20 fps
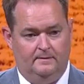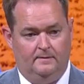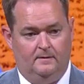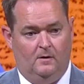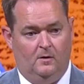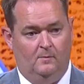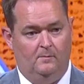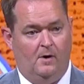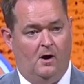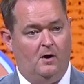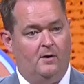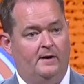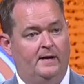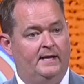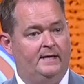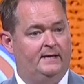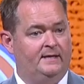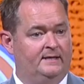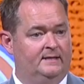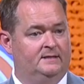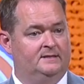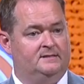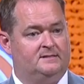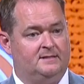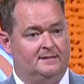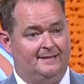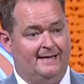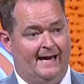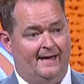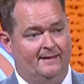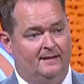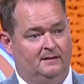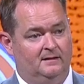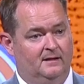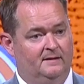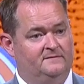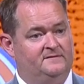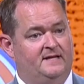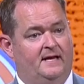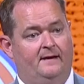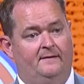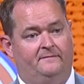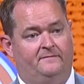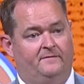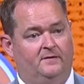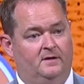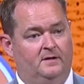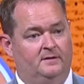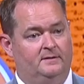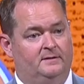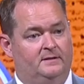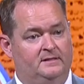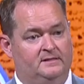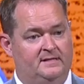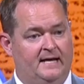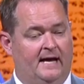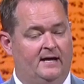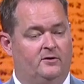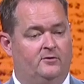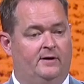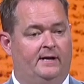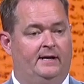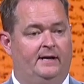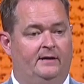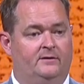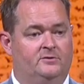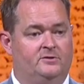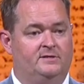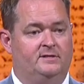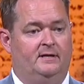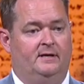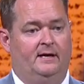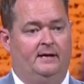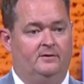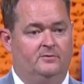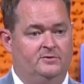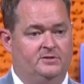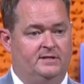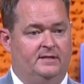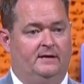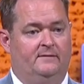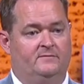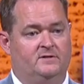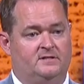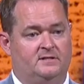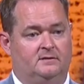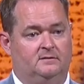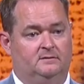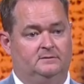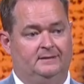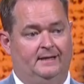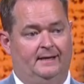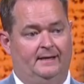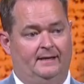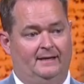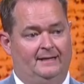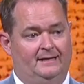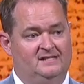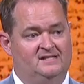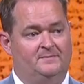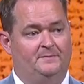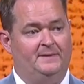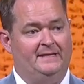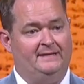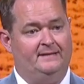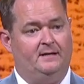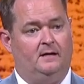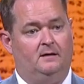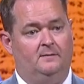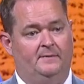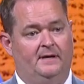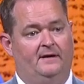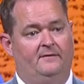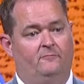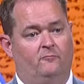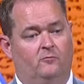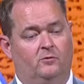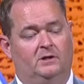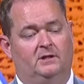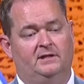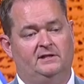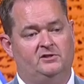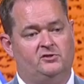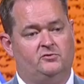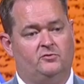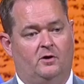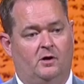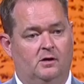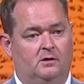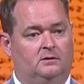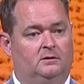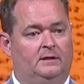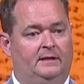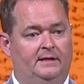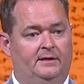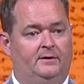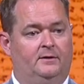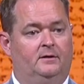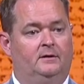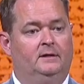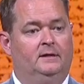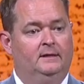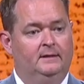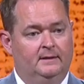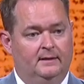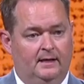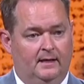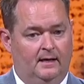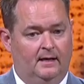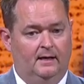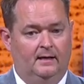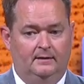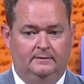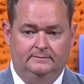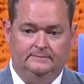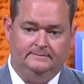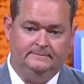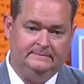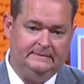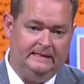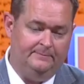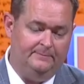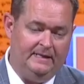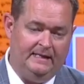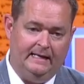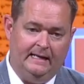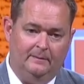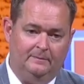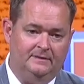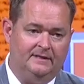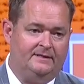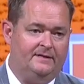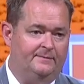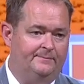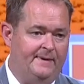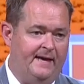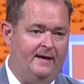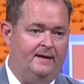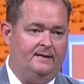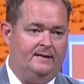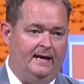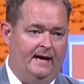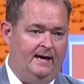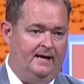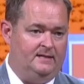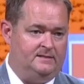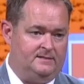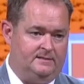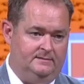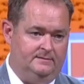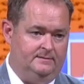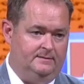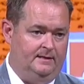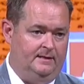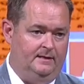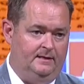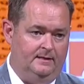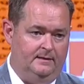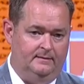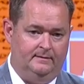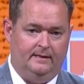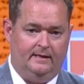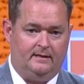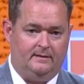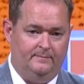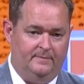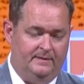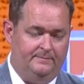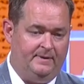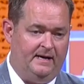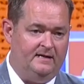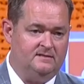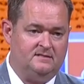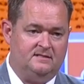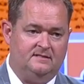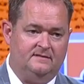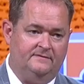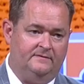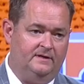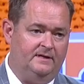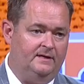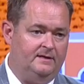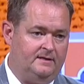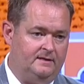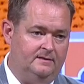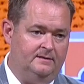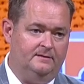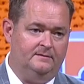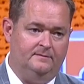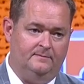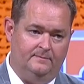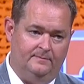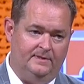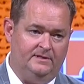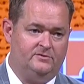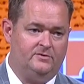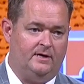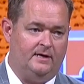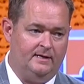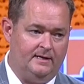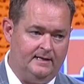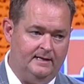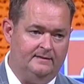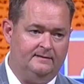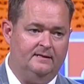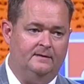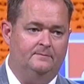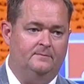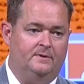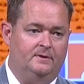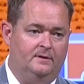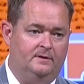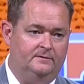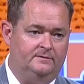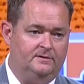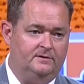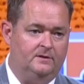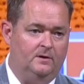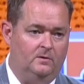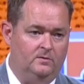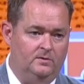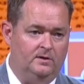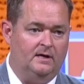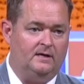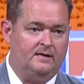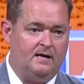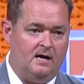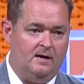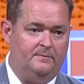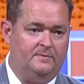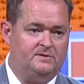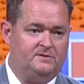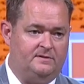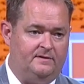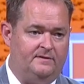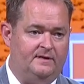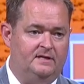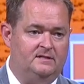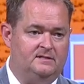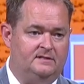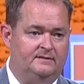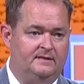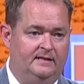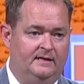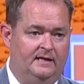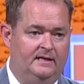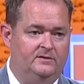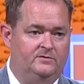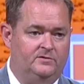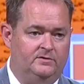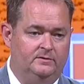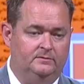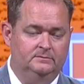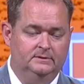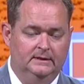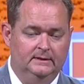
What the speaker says: Omari is a guy that loves to have fun. He's got great energy every single day. He's become a really strong leader in being able to command guys. And that can be positively. It can be trying to get them to go accomplish the things that they need to.